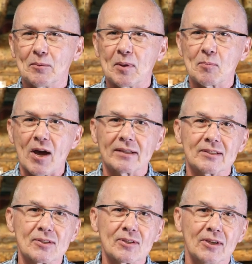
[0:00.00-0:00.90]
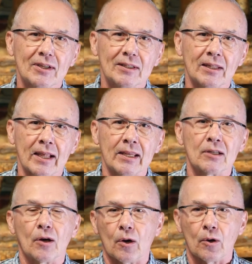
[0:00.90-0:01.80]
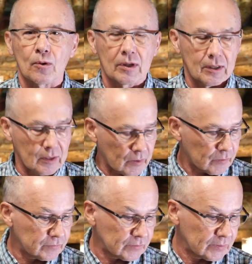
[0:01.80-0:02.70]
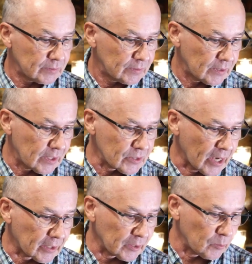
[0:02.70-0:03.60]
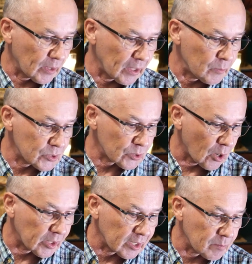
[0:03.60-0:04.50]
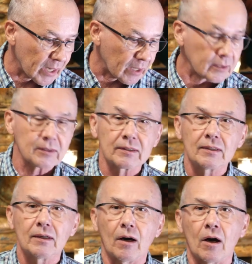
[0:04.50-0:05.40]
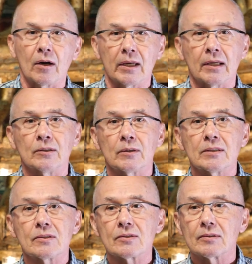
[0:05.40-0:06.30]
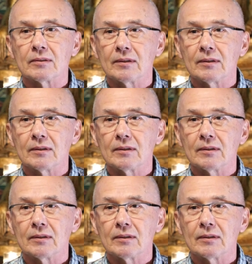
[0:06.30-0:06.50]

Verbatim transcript: We practice letting go of exactly what I was talking about our ignorance,